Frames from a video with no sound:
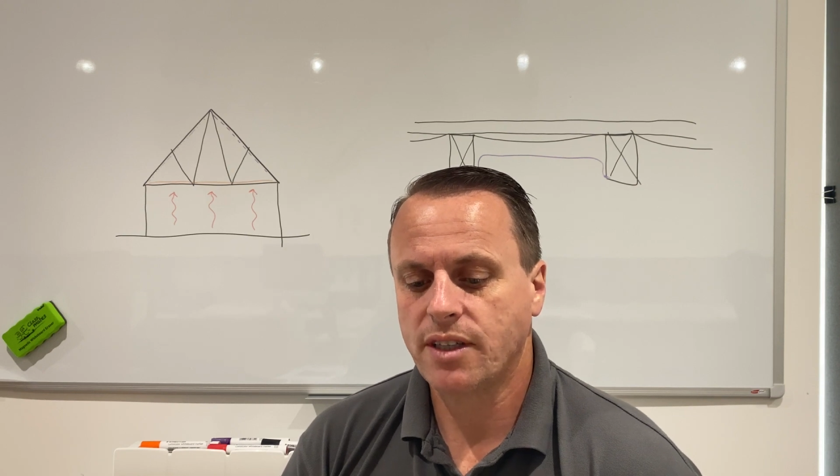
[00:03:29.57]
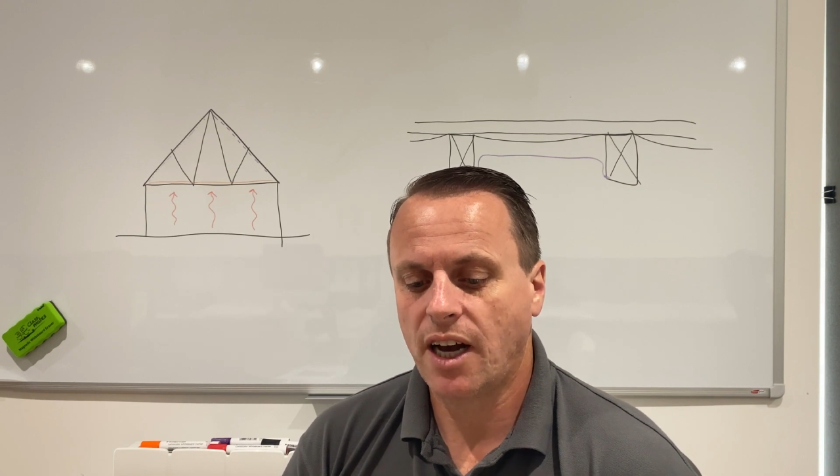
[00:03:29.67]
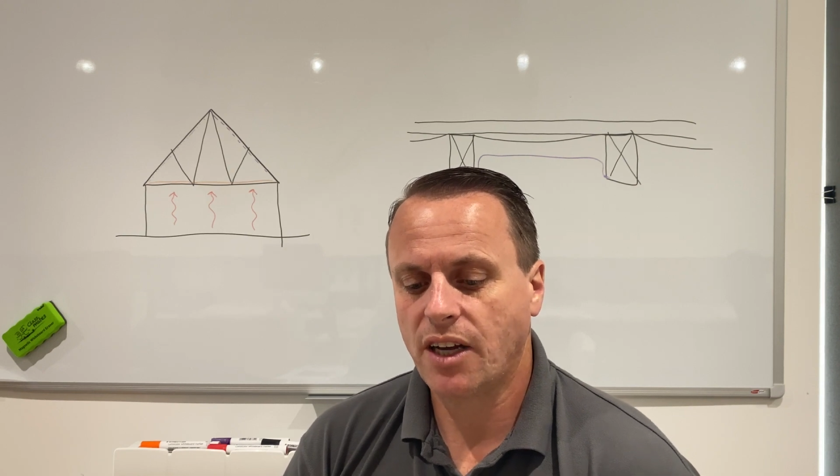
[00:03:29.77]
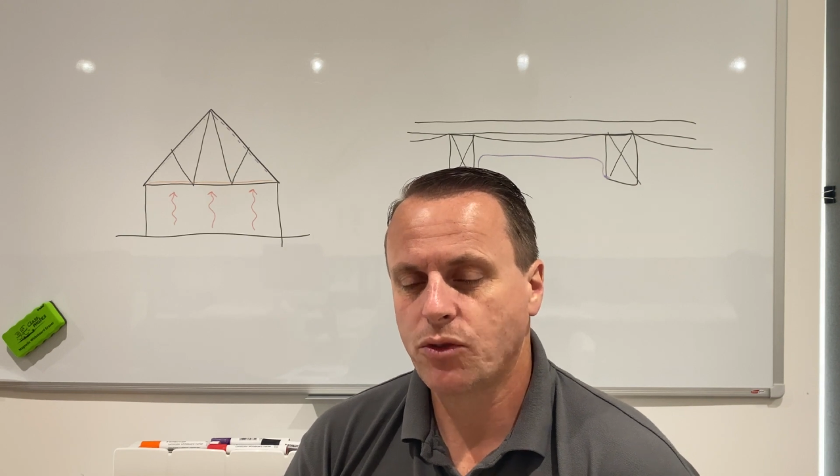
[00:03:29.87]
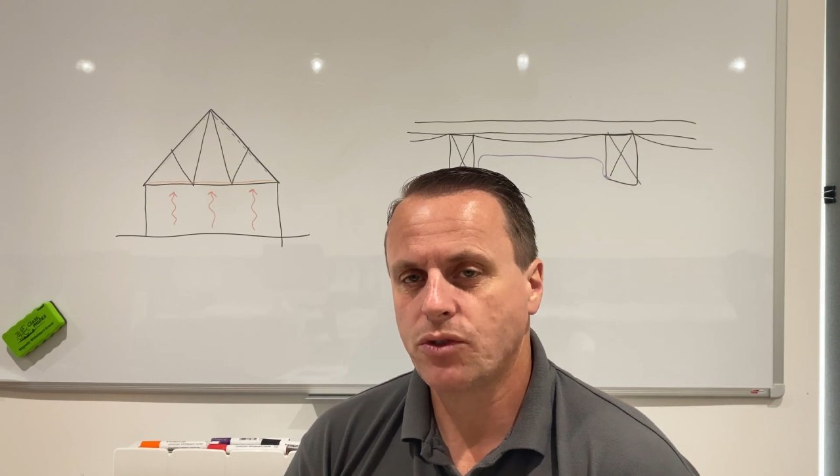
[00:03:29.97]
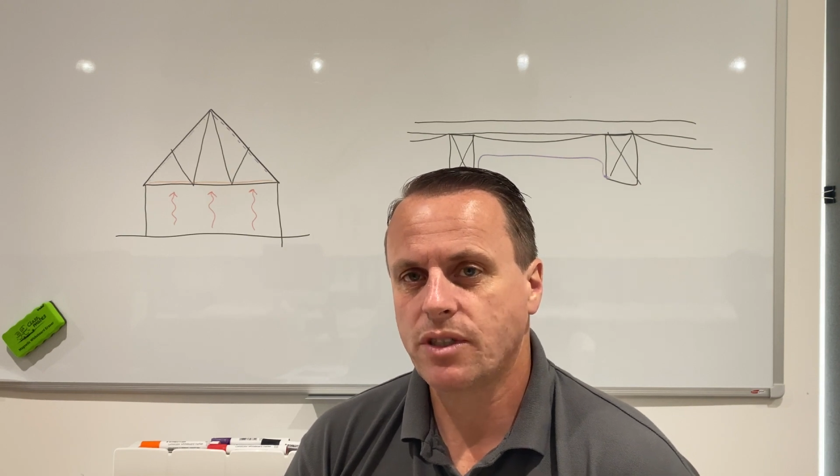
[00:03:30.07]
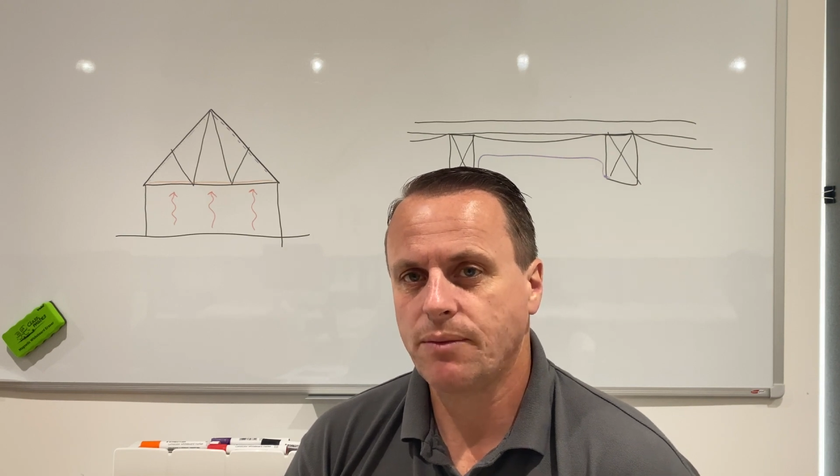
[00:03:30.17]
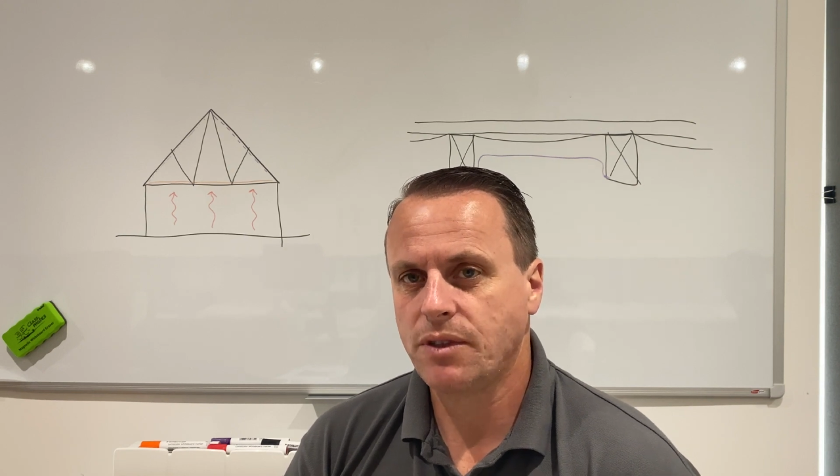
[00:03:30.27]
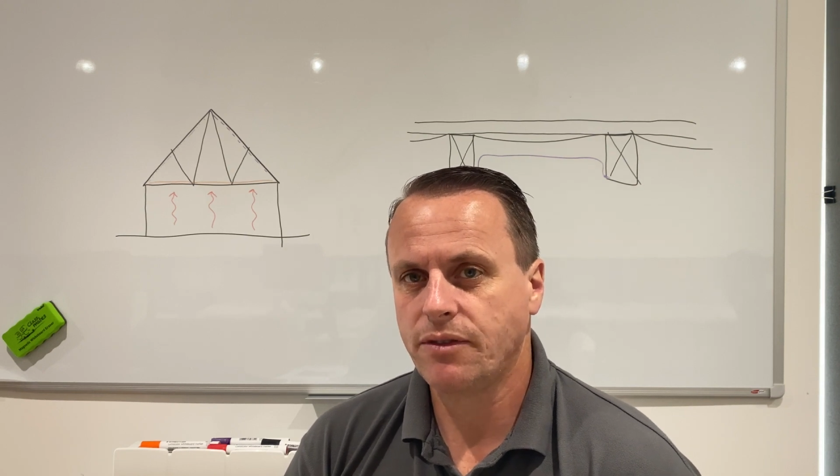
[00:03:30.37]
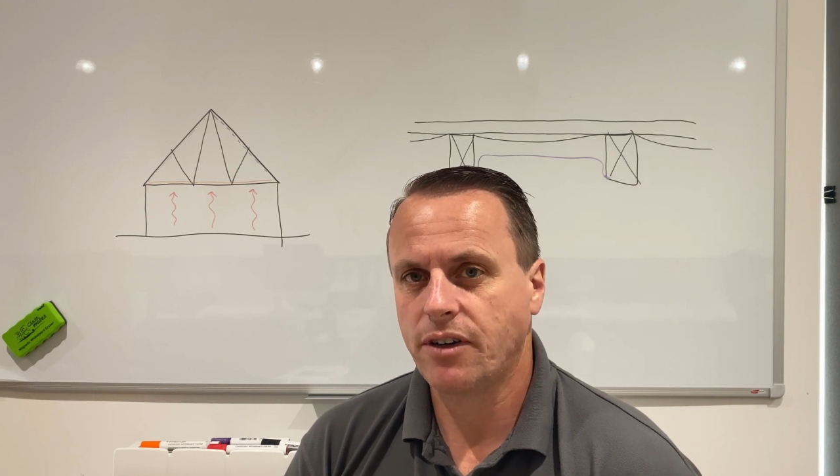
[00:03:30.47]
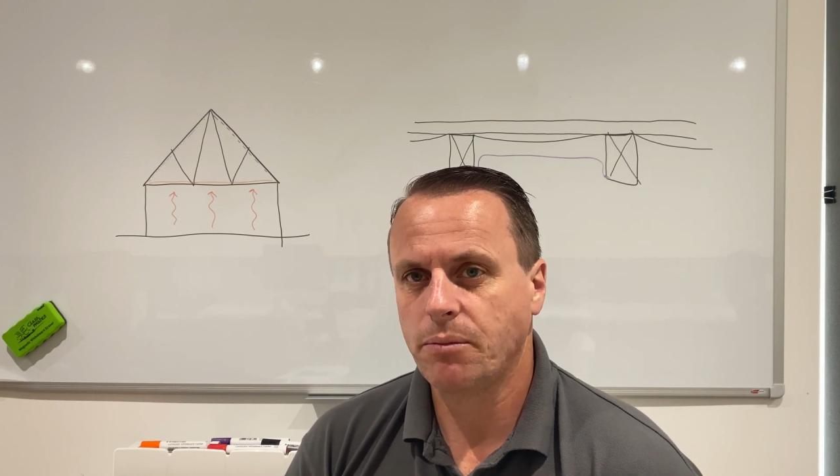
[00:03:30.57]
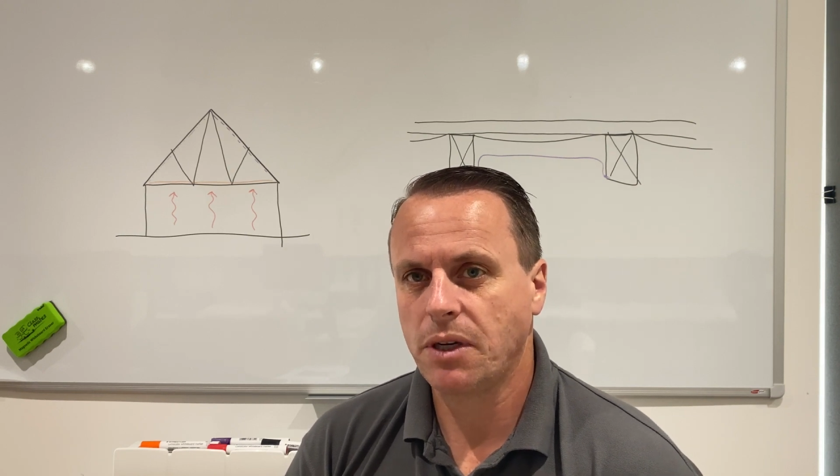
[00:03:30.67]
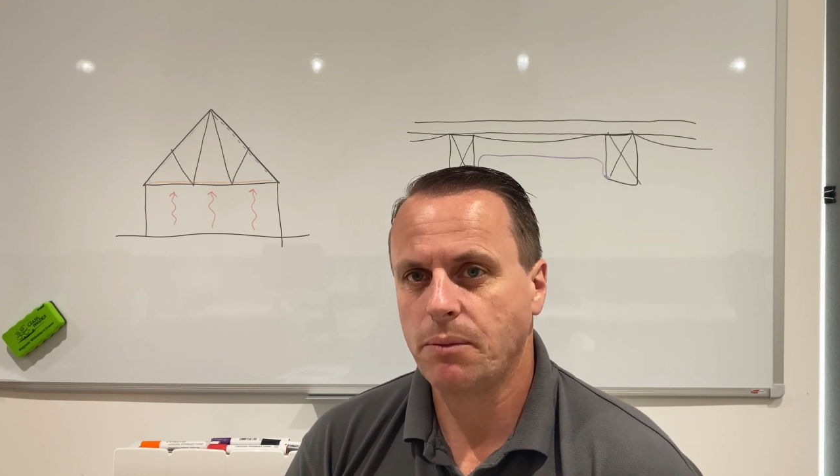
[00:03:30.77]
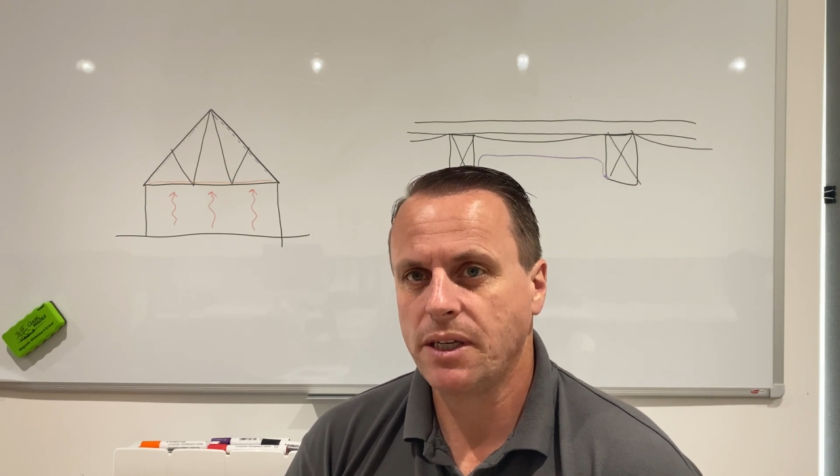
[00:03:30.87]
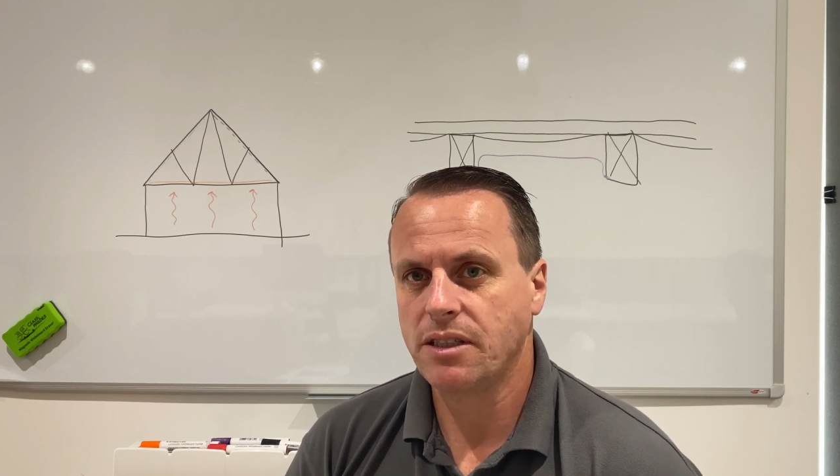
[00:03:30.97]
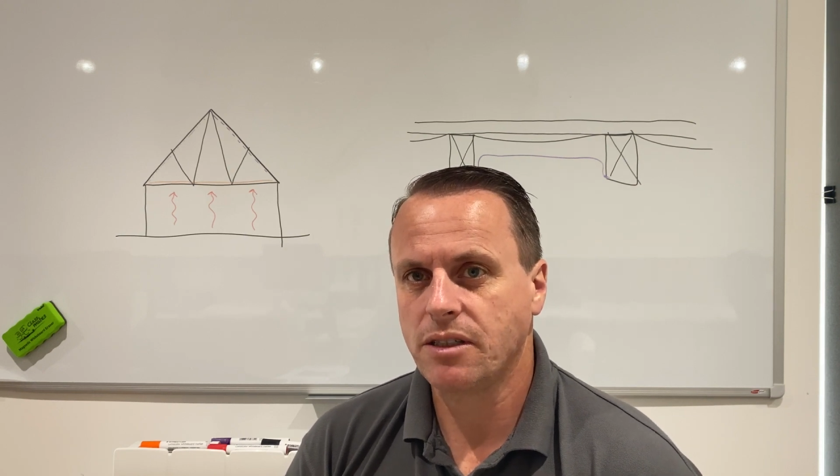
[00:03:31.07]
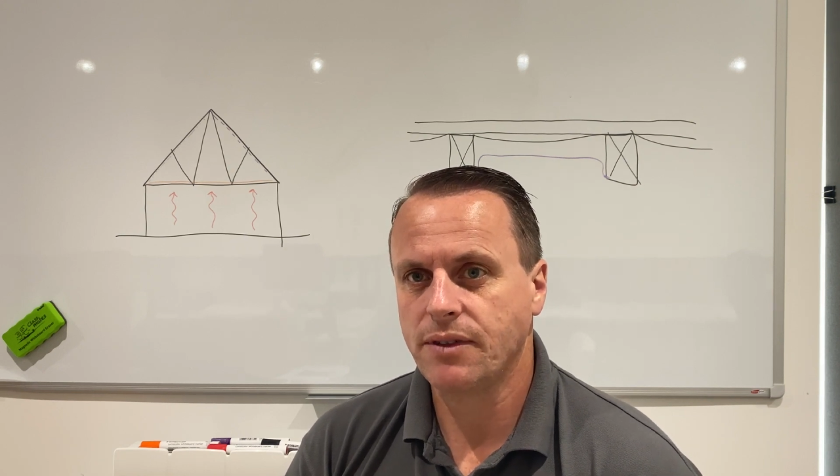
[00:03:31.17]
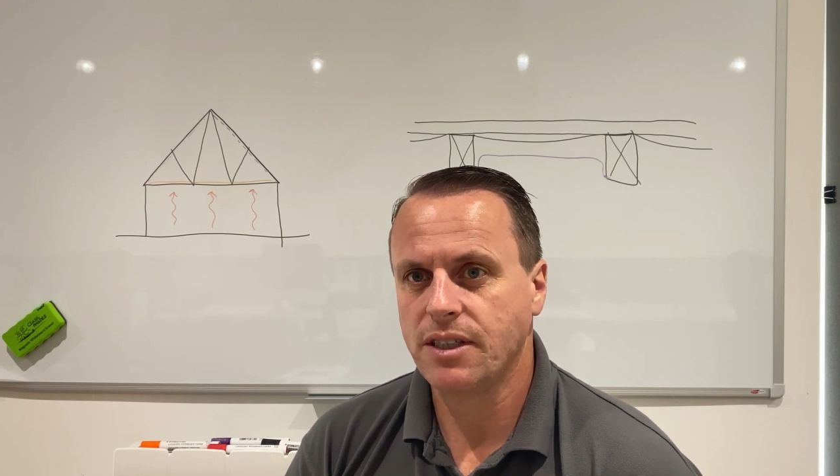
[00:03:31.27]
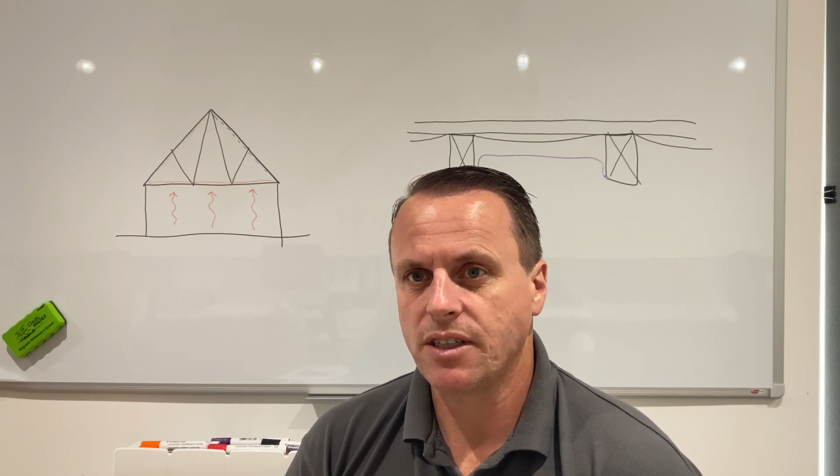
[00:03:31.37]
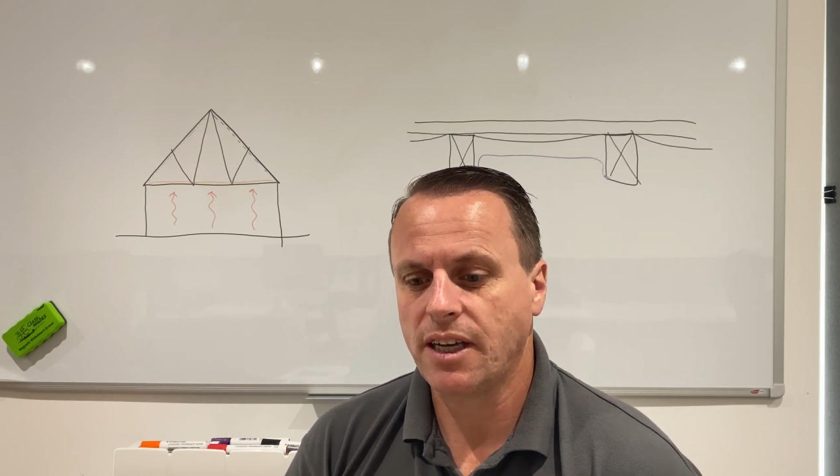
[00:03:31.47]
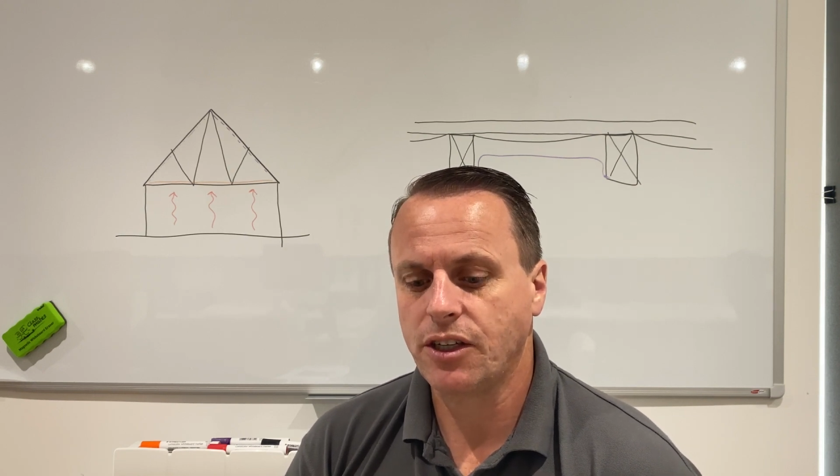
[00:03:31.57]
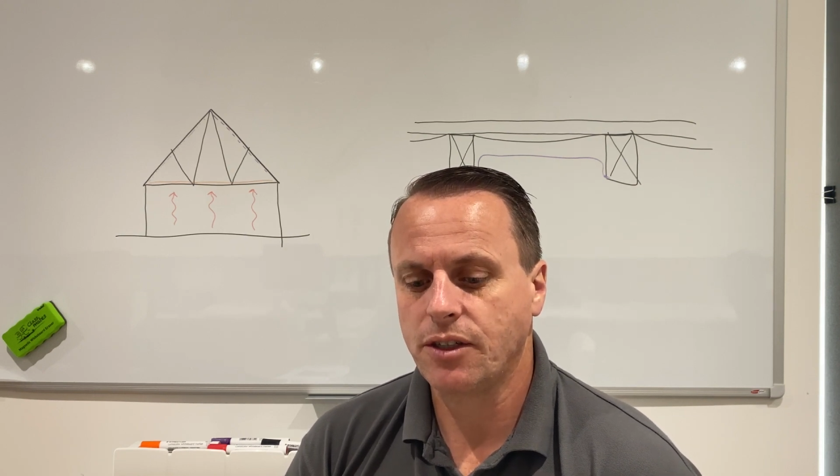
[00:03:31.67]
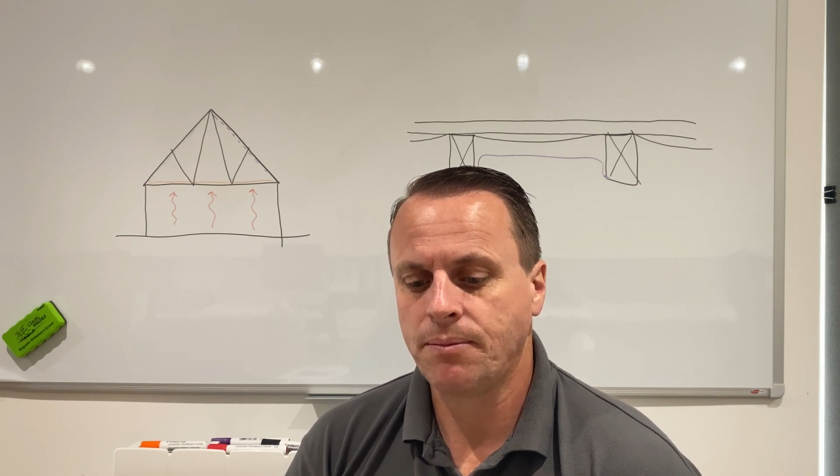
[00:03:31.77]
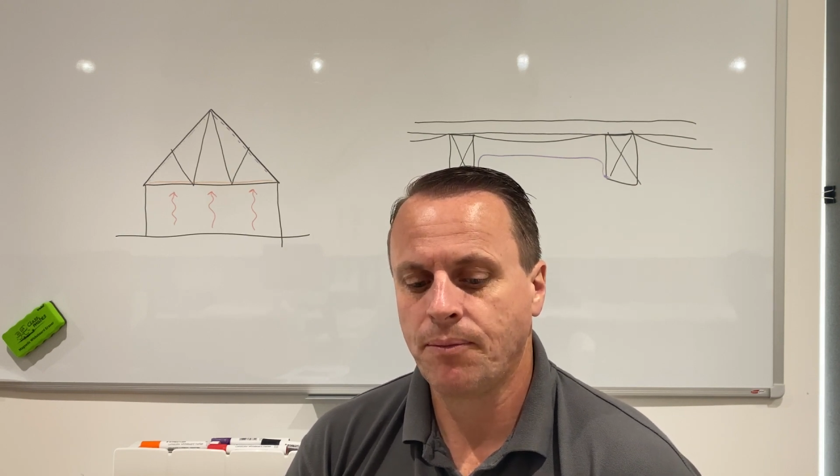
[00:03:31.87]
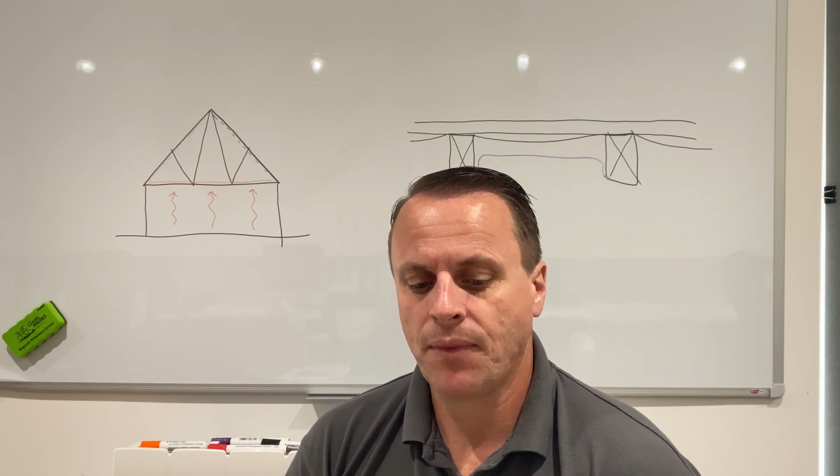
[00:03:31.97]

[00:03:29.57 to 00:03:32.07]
175 millimeters of insulation